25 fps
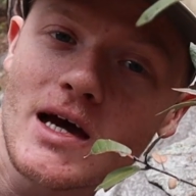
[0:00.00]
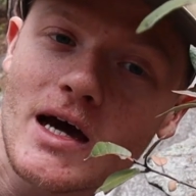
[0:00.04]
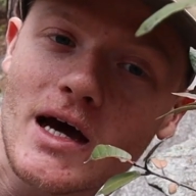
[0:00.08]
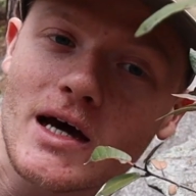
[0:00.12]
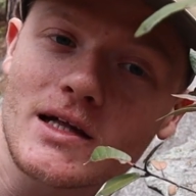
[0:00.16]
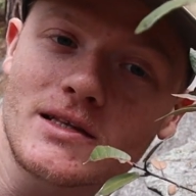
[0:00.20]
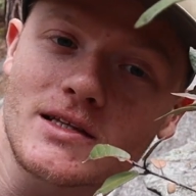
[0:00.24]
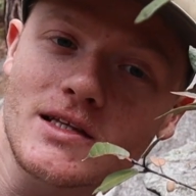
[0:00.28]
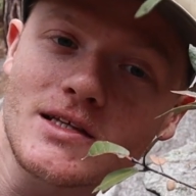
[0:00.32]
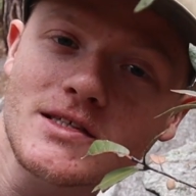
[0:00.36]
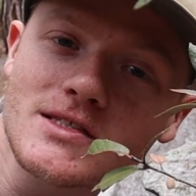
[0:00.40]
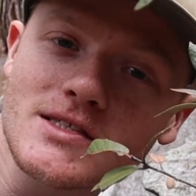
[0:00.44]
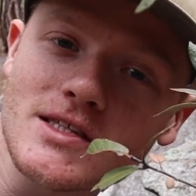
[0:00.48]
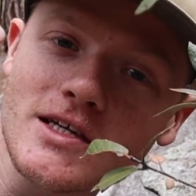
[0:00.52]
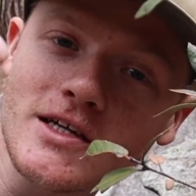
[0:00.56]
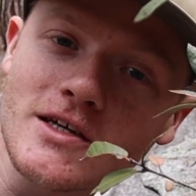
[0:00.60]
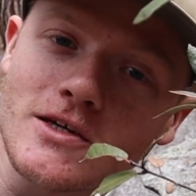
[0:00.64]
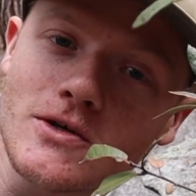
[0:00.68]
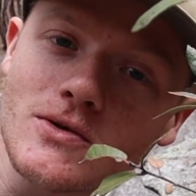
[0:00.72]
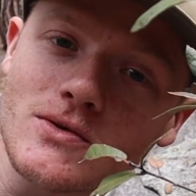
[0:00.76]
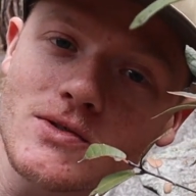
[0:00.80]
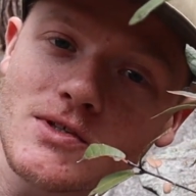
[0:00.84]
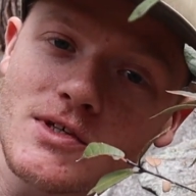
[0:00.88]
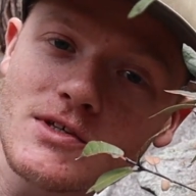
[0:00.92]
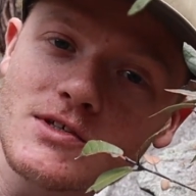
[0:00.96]
And this
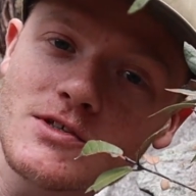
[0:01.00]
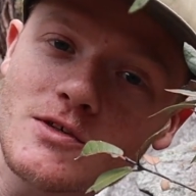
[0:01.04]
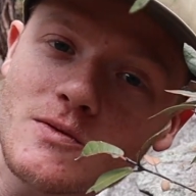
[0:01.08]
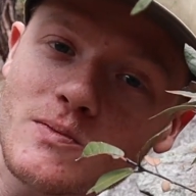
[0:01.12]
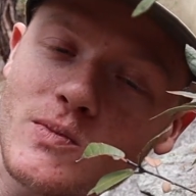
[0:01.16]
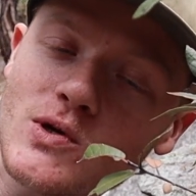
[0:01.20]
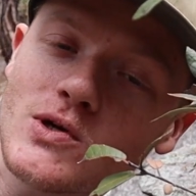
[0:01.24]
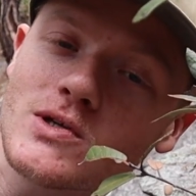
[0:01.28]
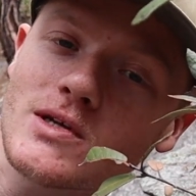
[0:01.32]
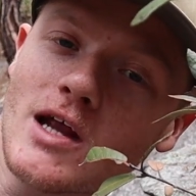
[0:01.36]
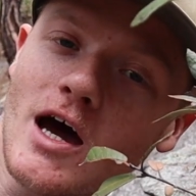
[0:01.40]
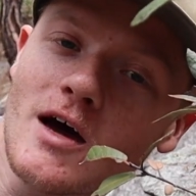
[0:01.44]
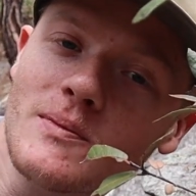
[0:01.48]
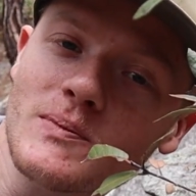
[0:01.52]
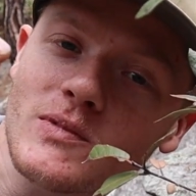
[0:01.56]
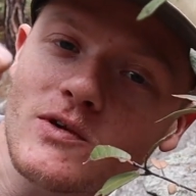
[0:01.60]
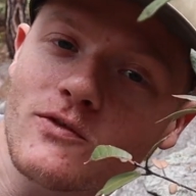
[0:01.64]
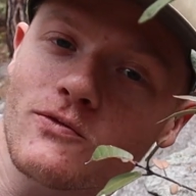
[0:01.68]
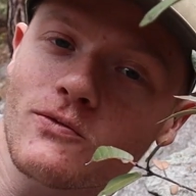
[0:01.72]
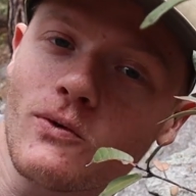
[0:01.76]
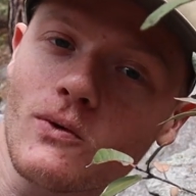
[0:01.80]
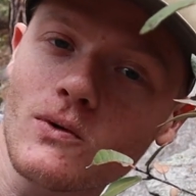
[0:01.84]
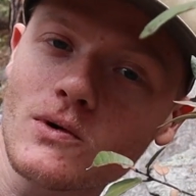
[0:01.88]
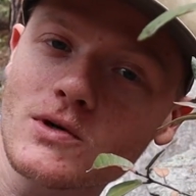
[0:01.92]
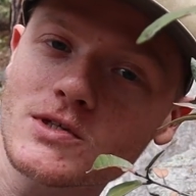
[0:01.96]
ecosystem could not be
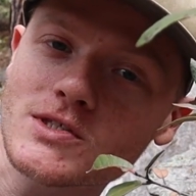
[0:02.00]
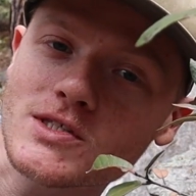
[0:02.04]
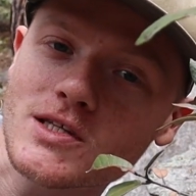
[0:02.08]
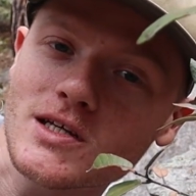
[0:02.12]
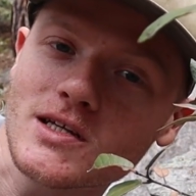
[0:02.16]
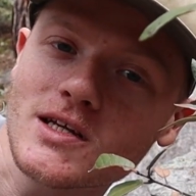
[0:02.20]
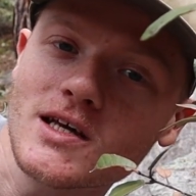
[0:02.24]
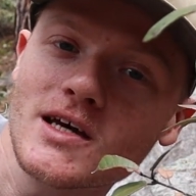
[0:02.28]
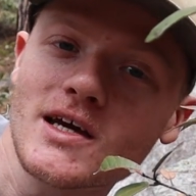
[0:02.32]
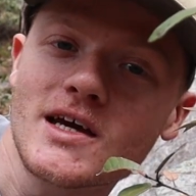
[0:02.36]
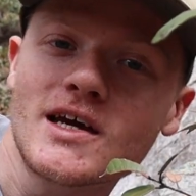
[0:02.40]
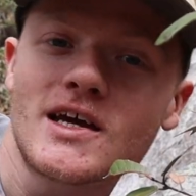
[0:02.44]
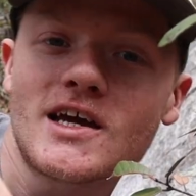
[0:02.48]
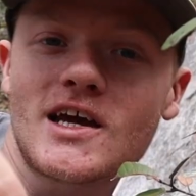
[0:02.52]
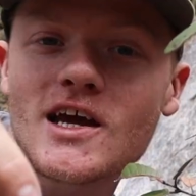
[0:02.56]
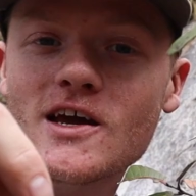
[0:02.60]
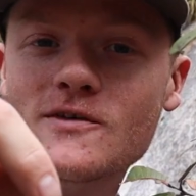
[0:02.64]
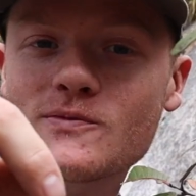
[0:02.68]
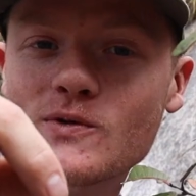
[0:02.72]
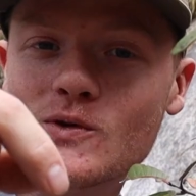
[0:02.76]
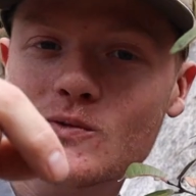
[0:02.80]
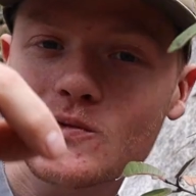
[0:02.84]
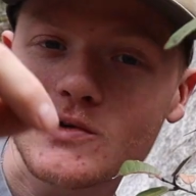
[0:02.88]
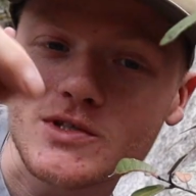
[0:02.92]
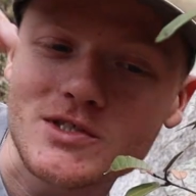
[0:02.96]
forested
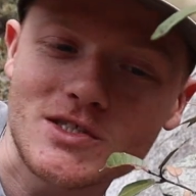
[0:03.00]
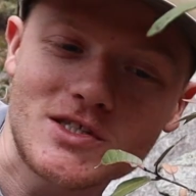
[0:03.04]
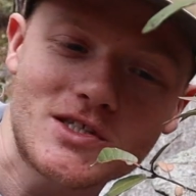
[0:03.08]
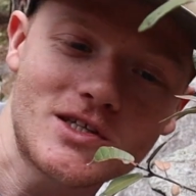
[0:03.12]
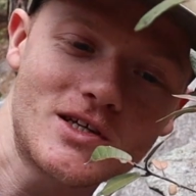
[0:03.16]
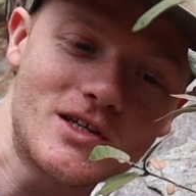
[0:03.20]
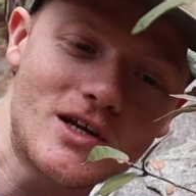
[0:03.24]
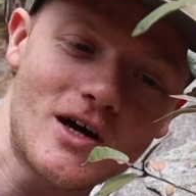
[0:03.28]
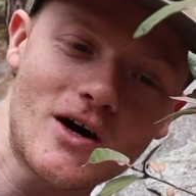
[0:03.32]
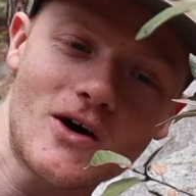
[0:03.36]
if it was,